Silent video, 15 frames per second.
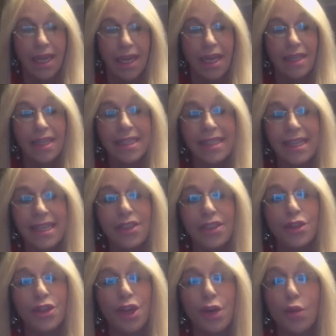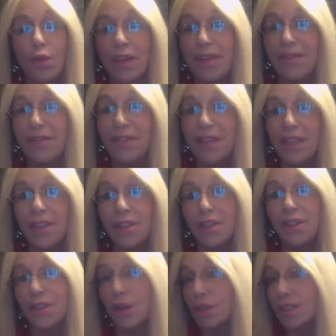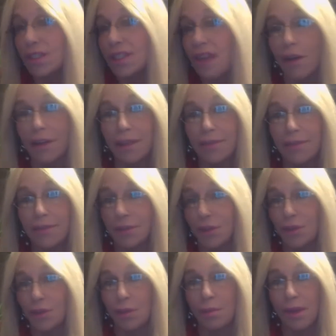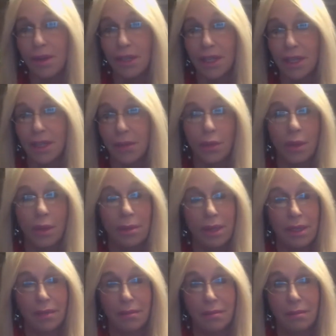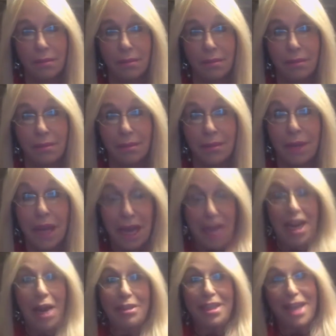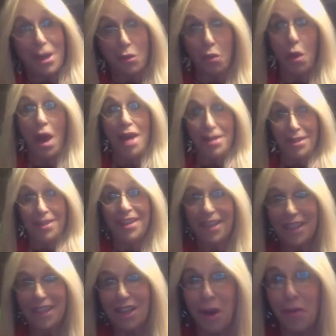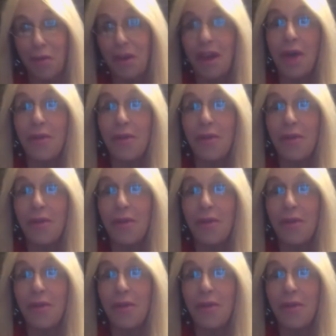And they said, we feel so sorry for you American women. And I was like, what? We